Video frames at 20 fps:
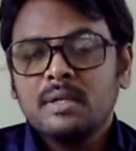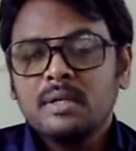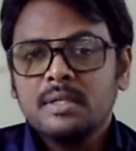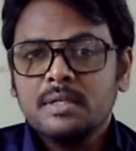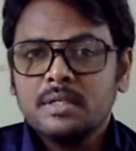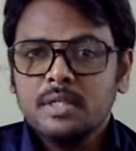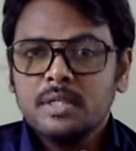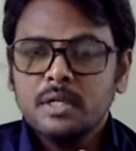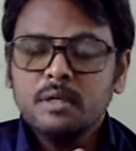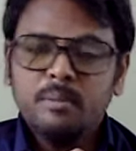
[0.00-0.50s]

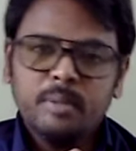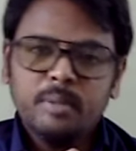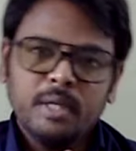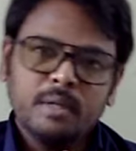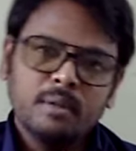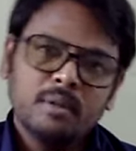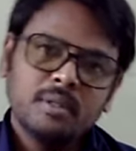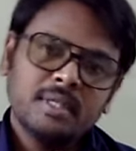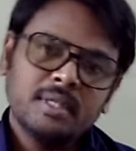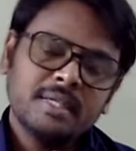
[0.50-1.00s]
determine
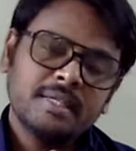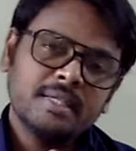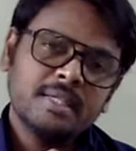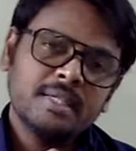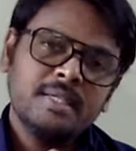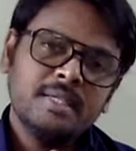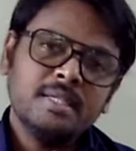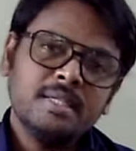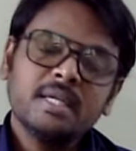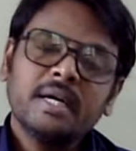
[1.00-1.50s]
that
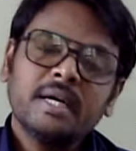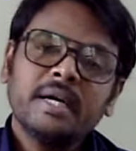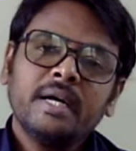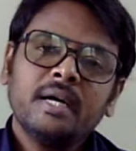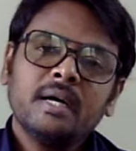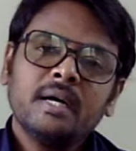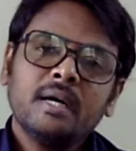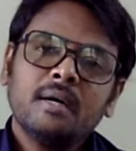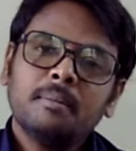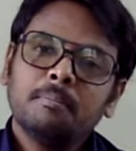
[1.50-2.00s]

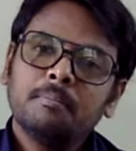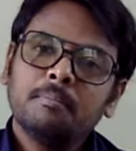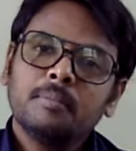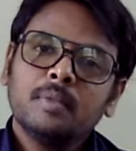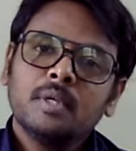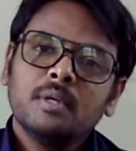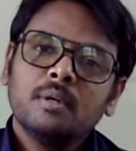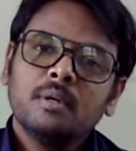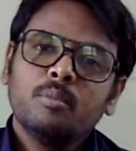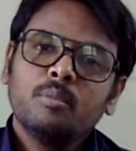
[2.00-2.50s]
entire
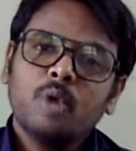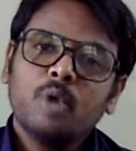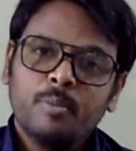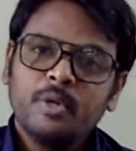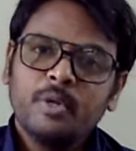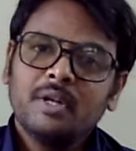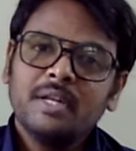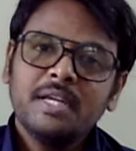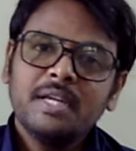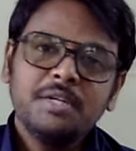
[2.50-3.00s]

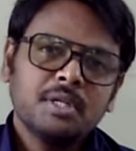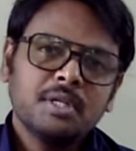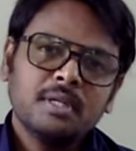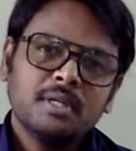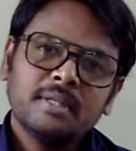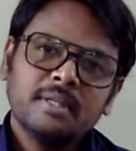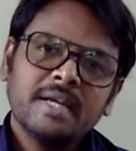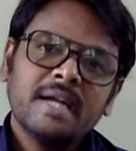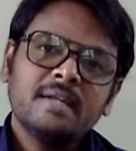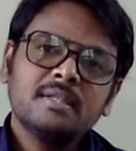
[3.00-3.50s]
population,
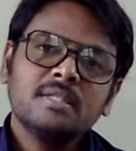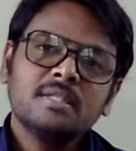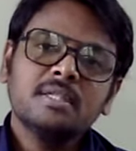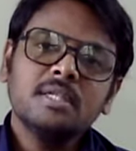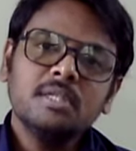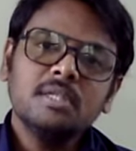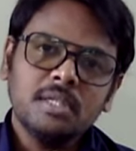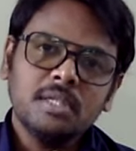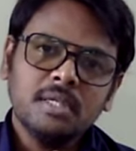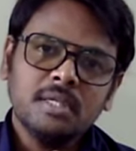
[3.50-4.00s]
that
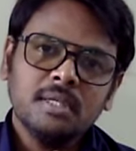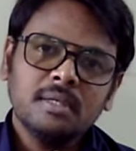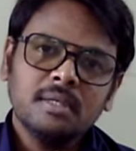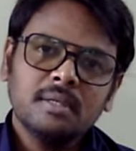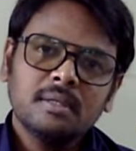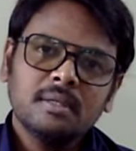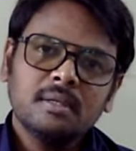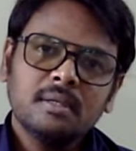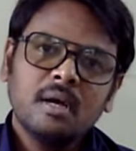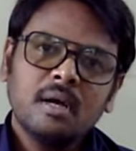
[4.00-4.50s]
city,
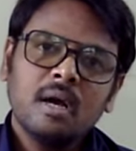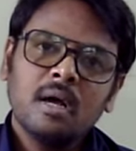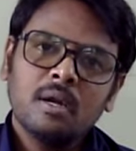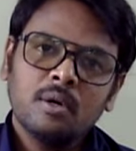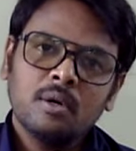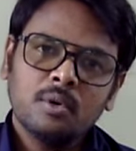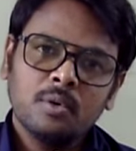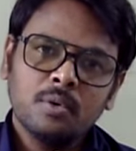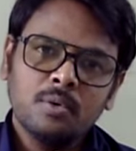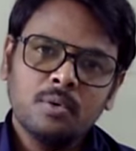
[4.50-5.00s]

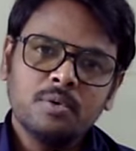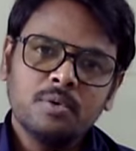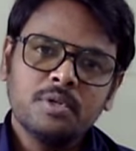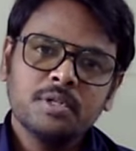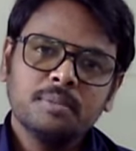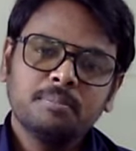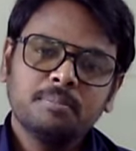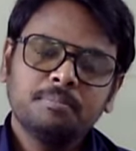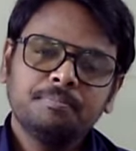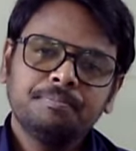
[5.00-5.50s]
are rude.
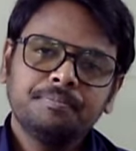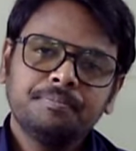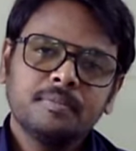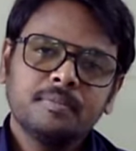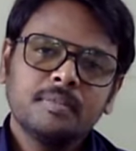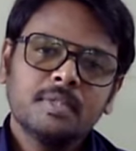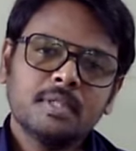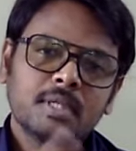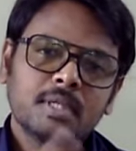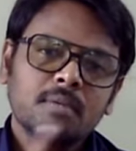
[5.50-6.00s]

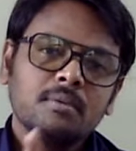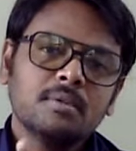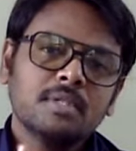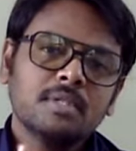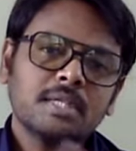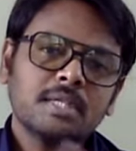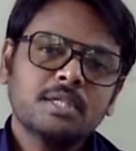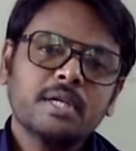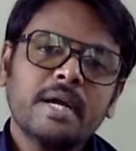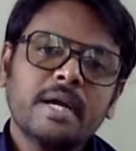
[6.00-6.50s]
So
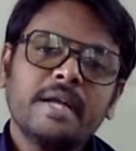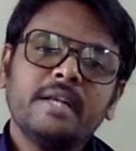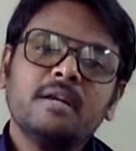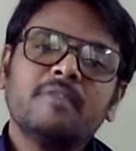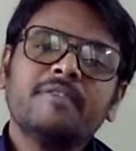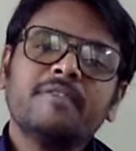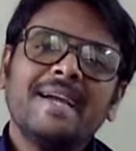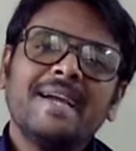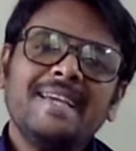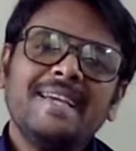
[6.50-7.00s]
such kind
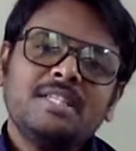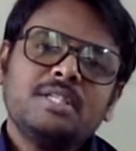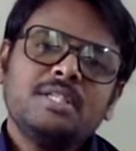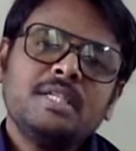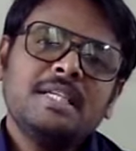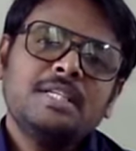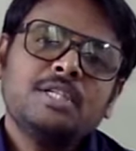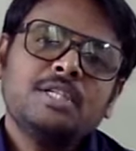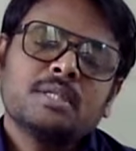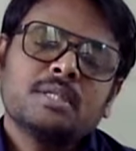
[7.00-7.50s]
of
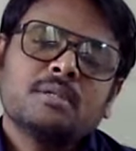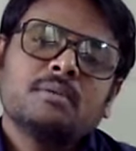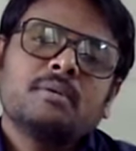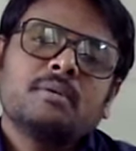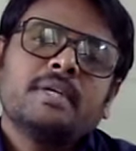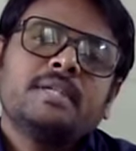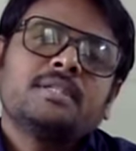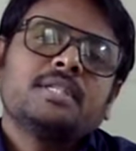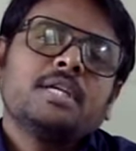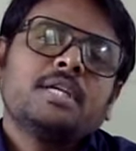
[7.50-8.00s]
hasty
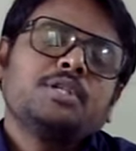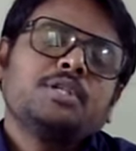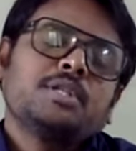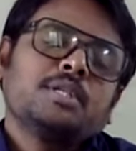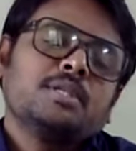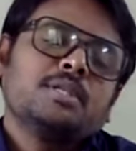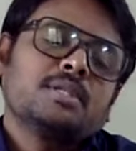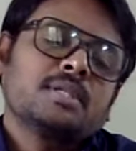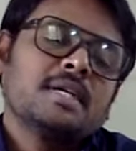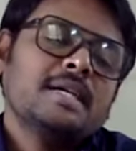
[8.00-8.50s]

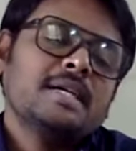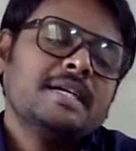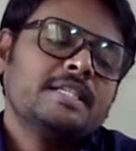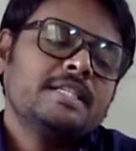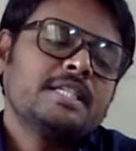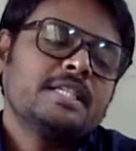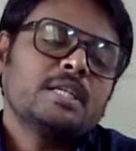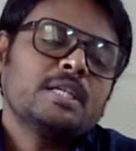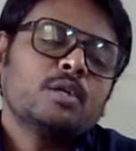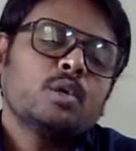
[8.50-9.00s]
generalizations
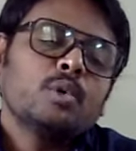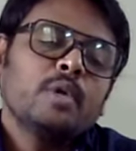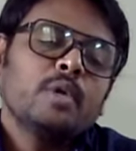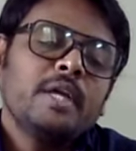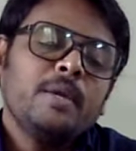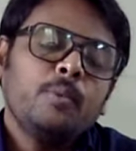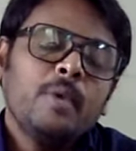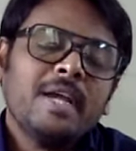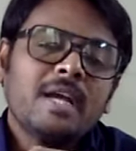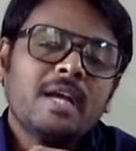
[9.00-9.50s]

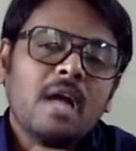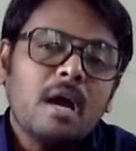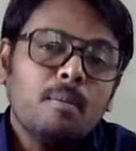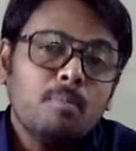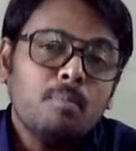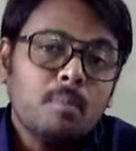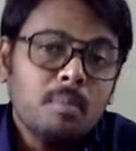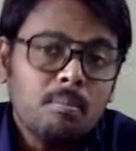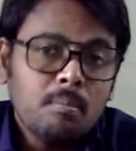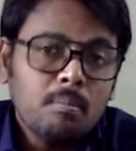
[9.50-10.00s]
generally we
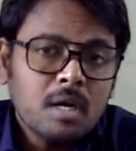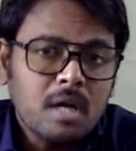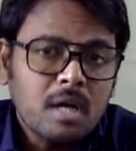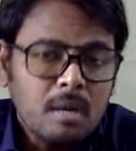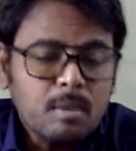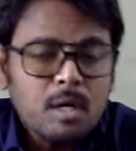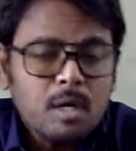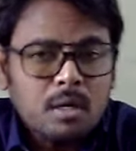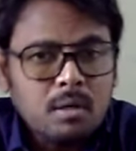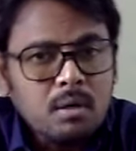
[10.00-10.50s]
come
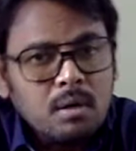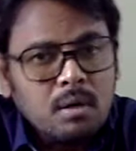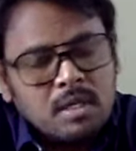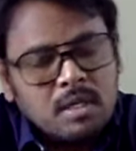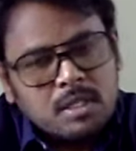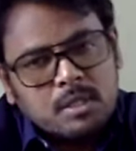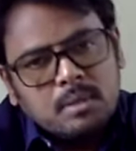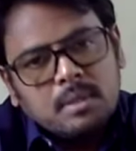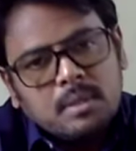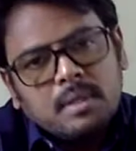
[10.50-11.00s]

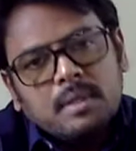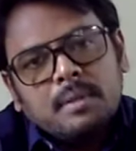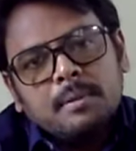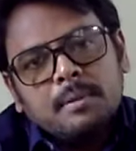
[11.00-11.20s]
across